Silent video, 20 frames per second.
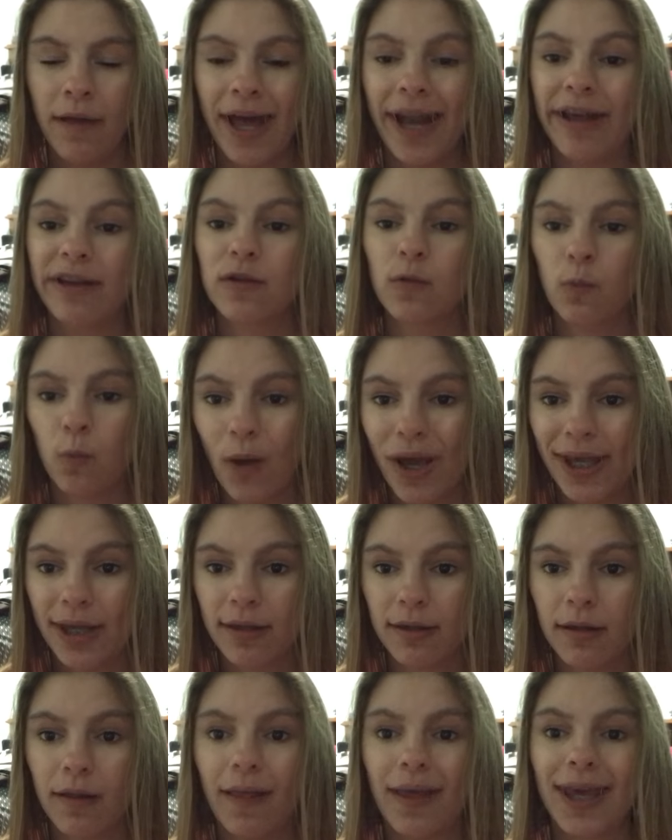And I had to
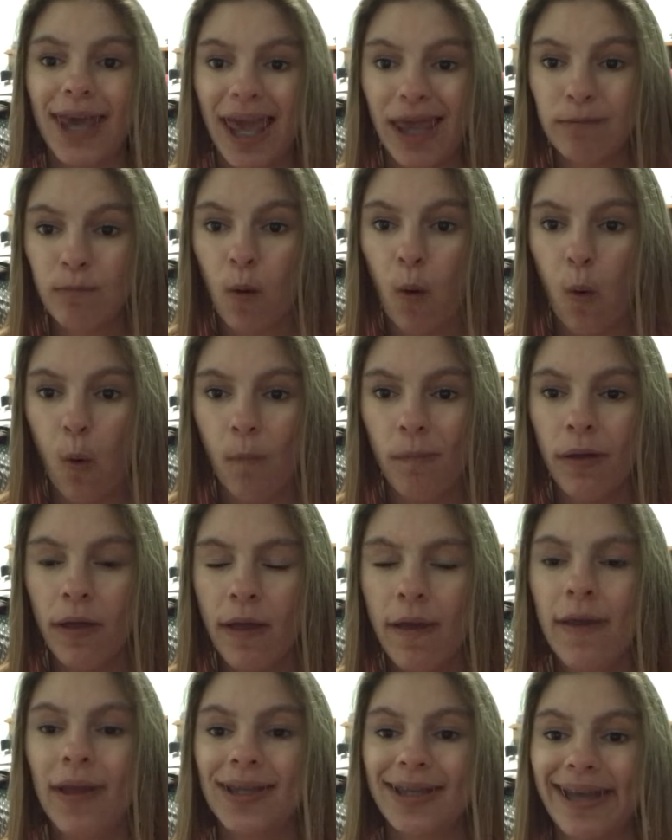wait till I came home
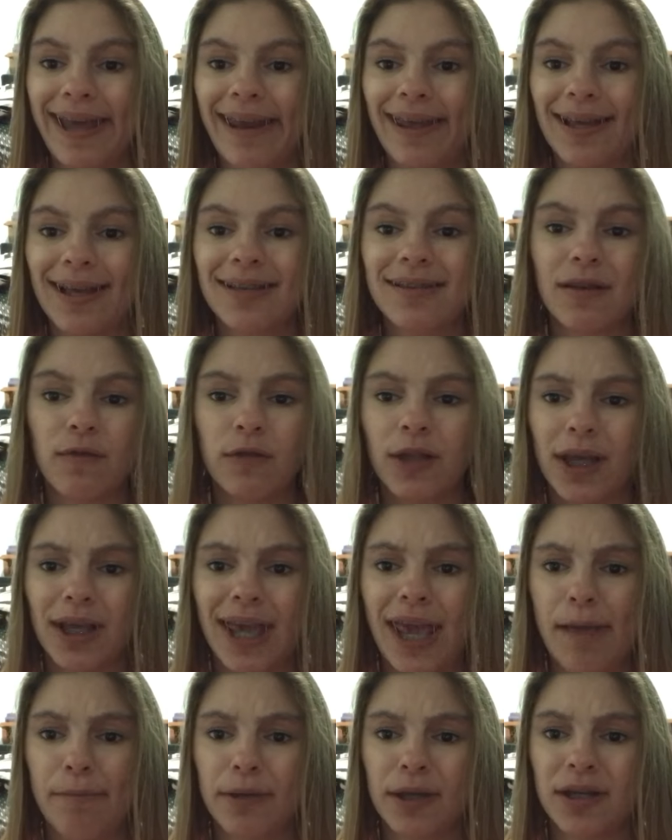to get it because I was like
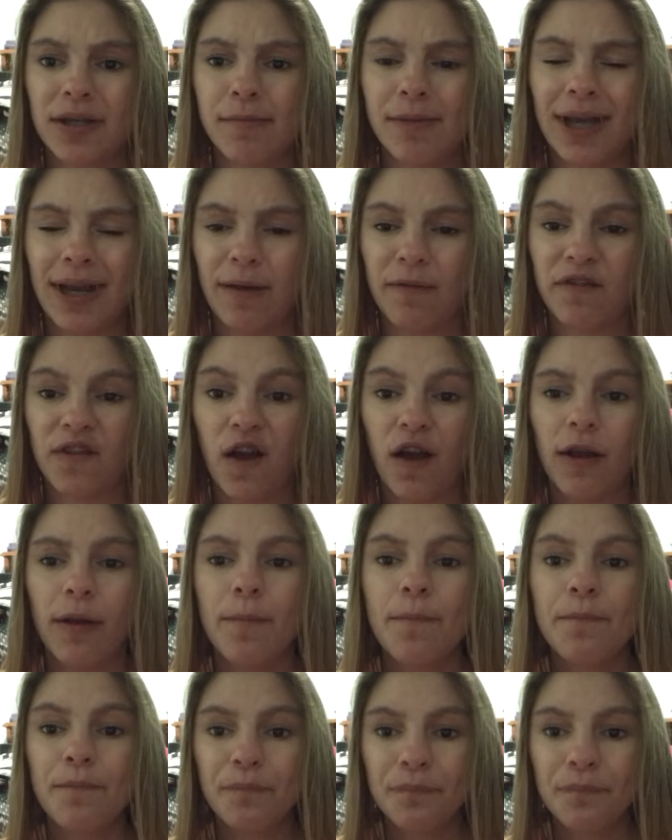camping or something and I forgot it.